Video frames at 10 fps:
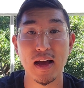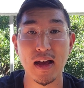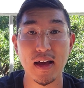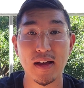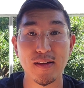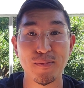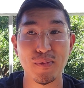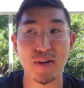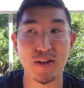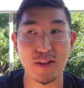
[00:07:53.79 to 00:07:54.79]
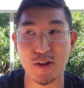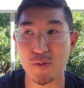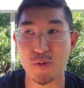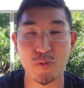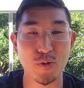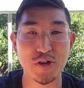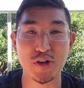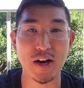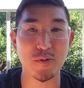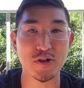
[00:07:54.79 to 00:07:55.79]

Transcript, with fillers: uh, either richard at